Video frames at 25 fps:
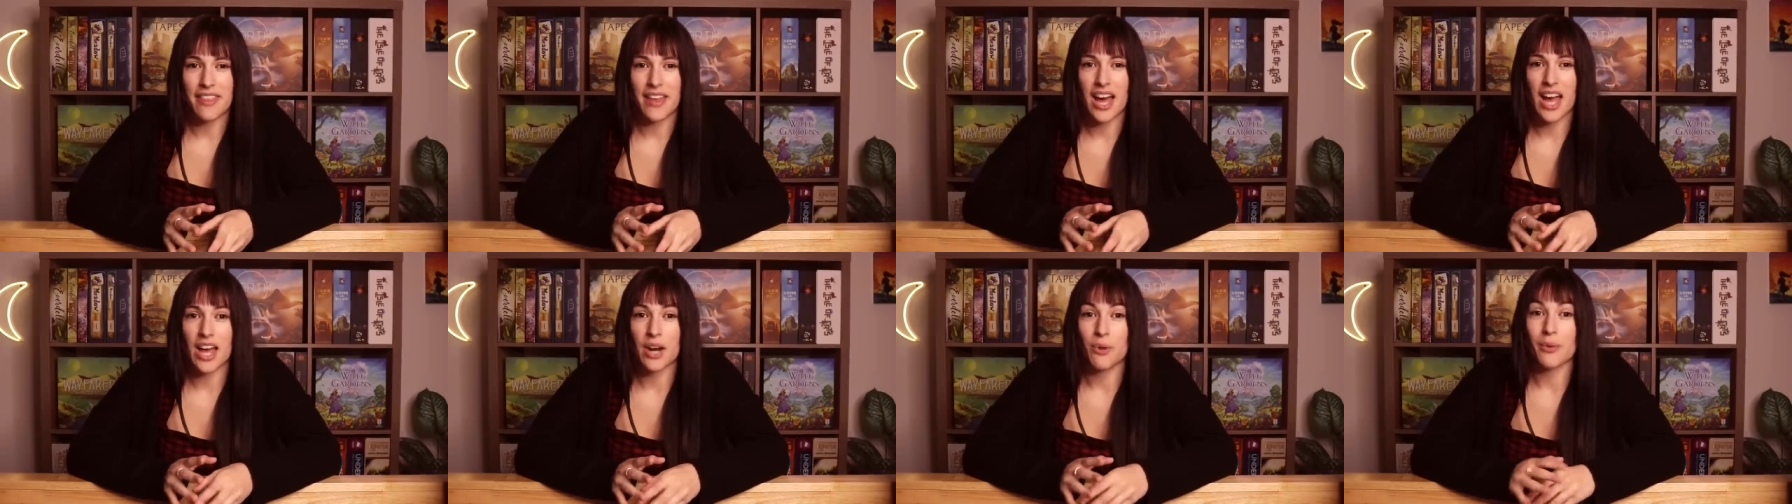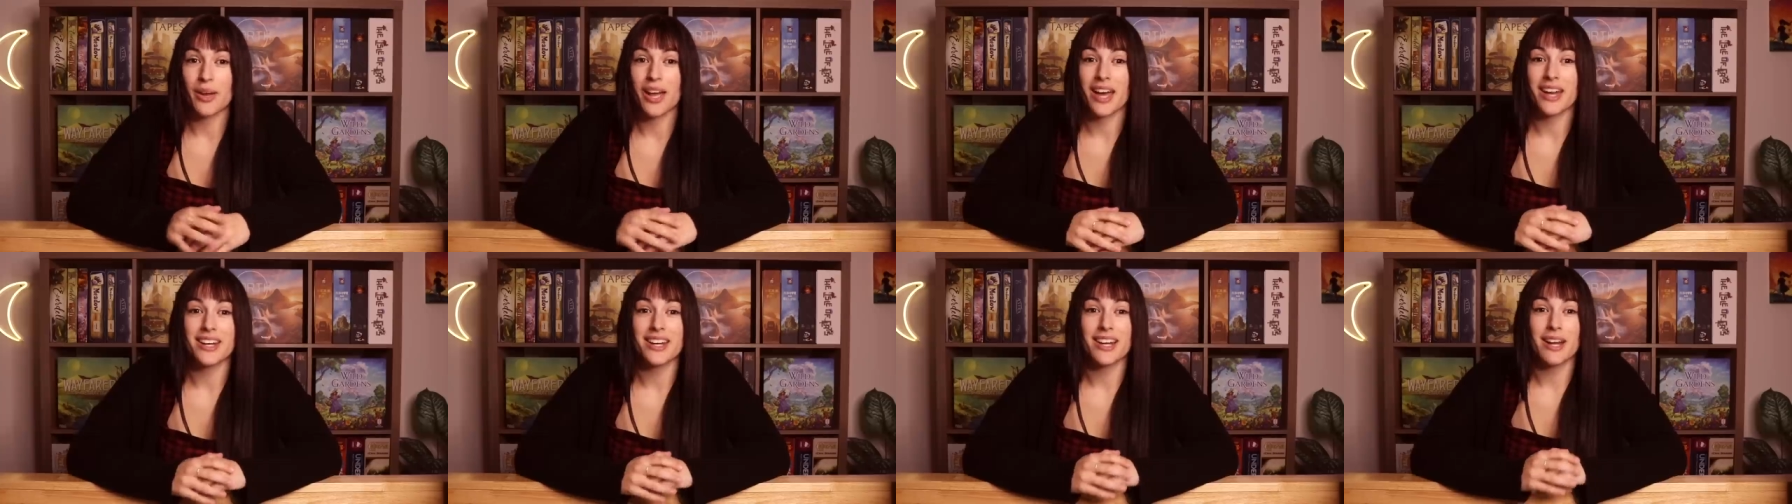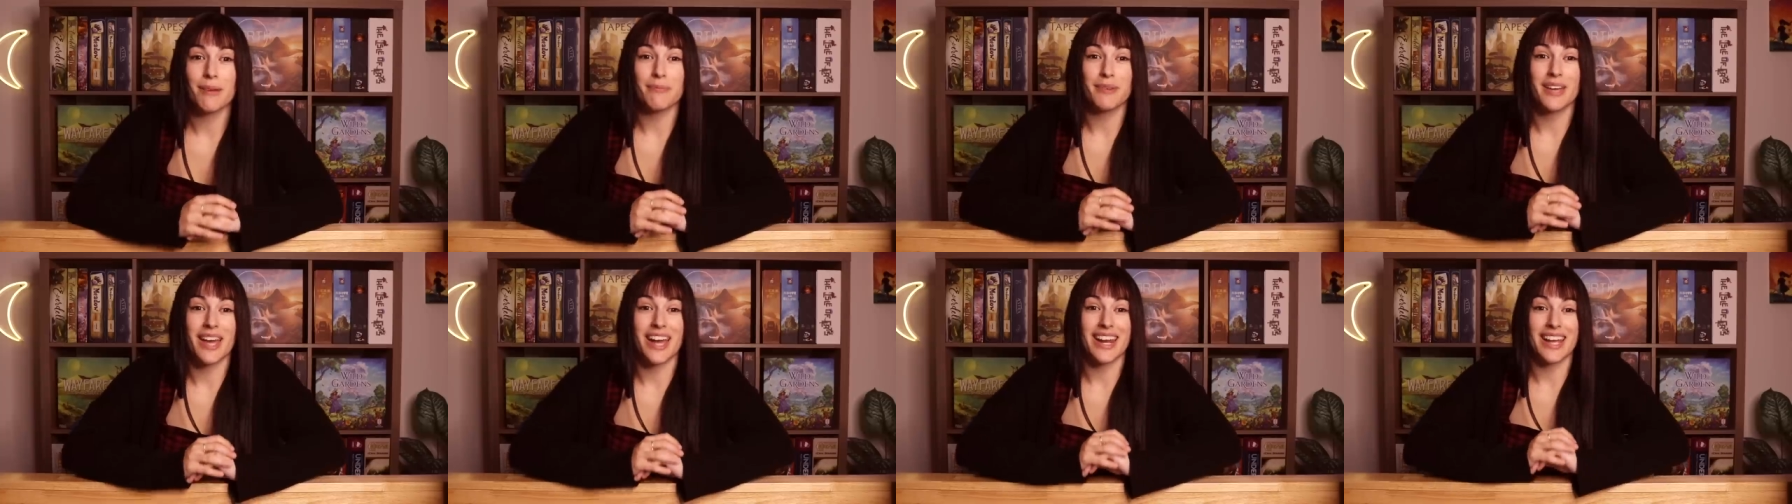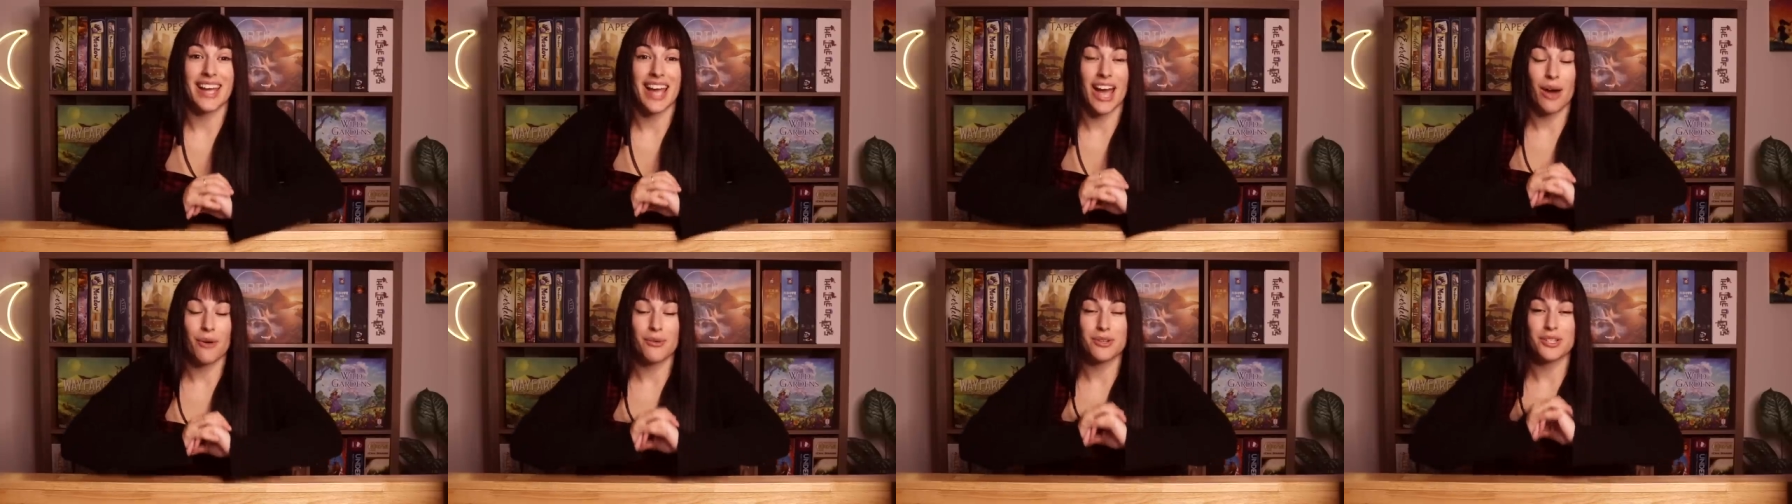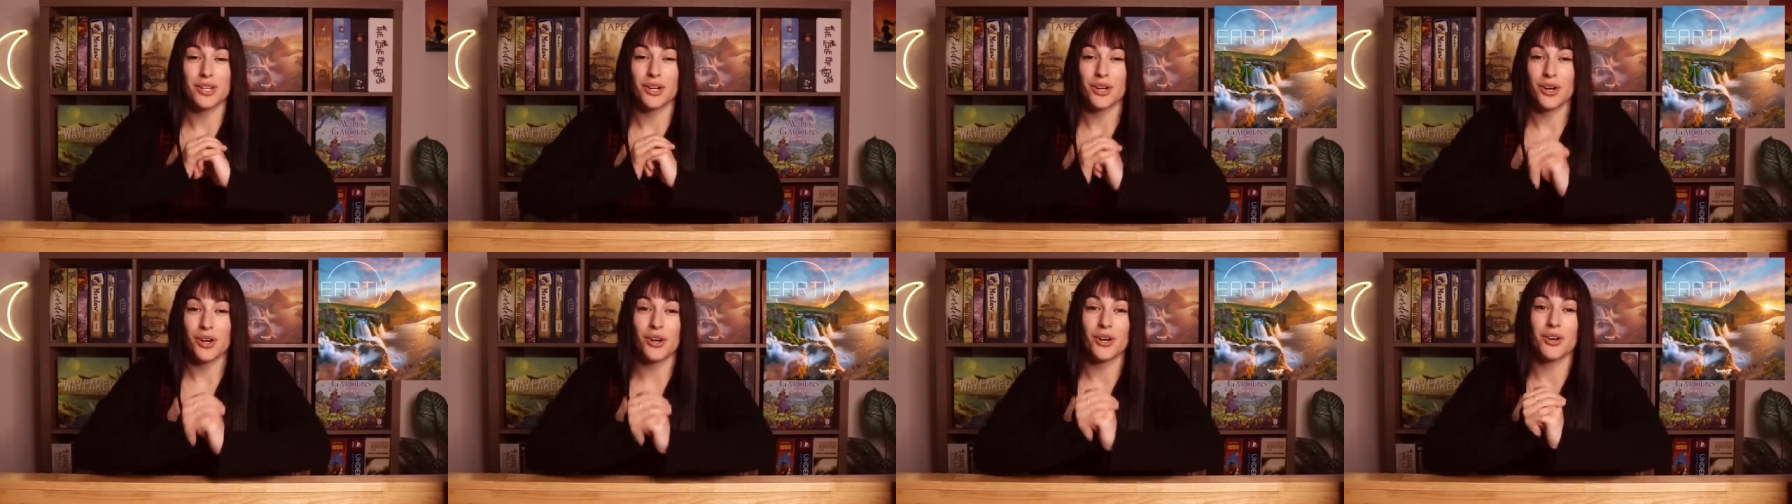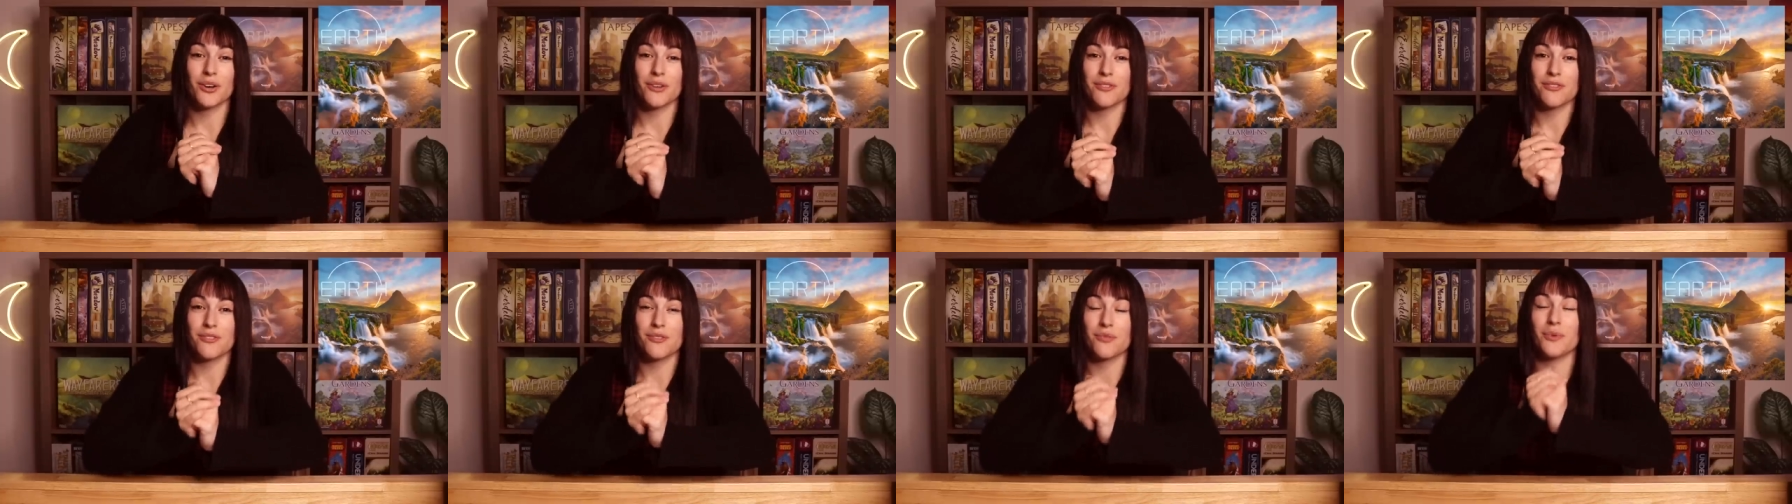then we ended up getting out Earth,